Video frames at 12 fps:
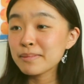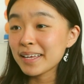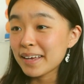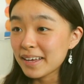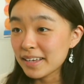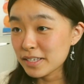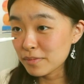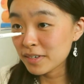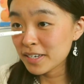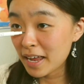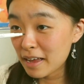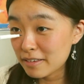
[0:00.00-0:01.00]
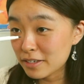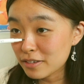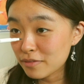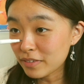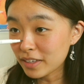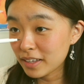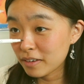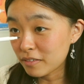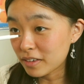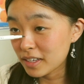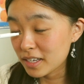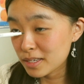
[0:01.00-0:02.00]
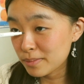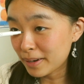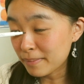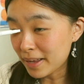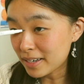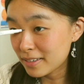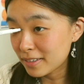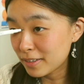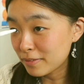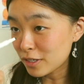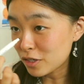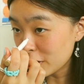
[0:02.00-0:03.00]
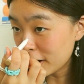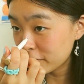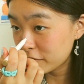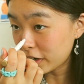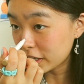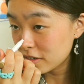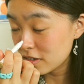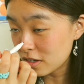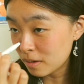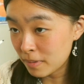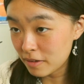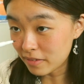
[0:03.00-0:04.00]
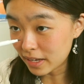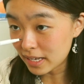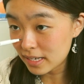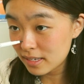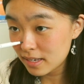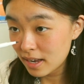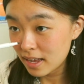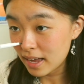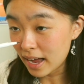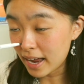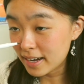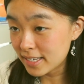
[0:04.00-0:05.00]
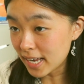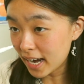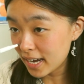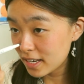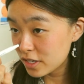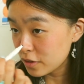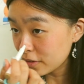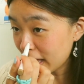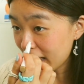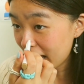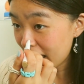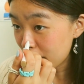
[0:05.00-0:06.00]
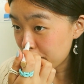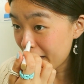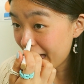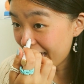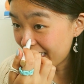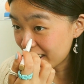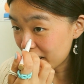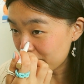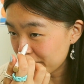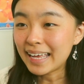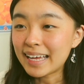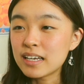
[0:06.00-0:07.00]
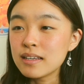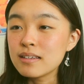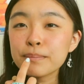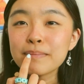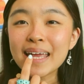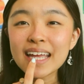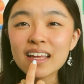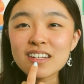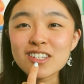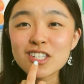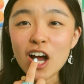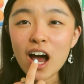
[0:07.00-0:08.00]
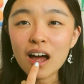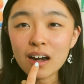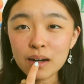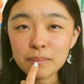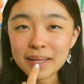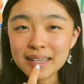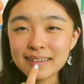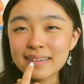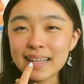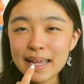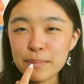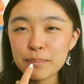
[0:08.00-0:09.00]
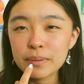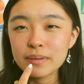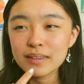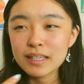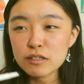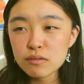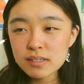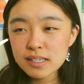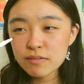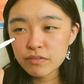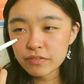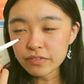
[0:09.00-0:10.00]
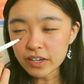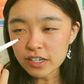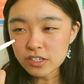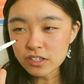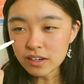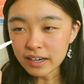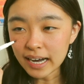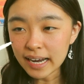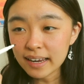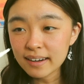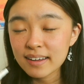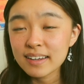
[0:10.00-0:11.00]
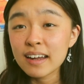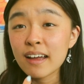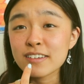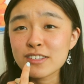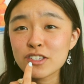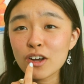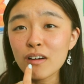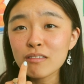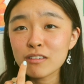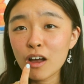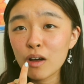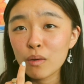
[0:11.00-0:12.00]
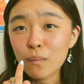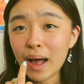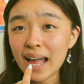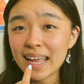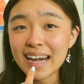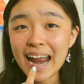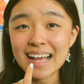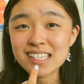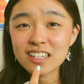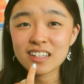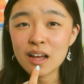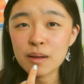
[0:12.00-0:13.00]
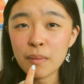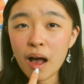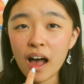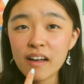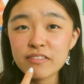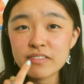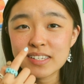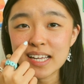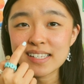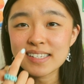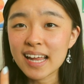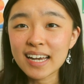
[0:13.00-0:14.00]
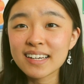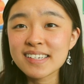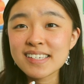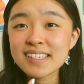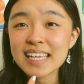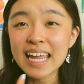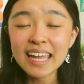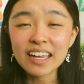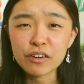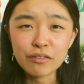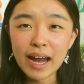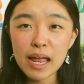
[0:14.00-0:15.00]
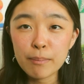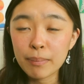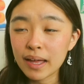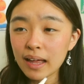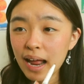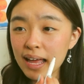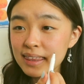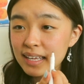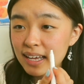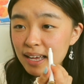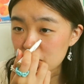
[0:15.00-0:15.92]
because one day I was just feeling really experimental with drawing freckles on my face. I decided to get a pen and make a dot on my lip. This was in first grade. Now I don't know why it hasn't come off since then, because it's ink, right? But I think I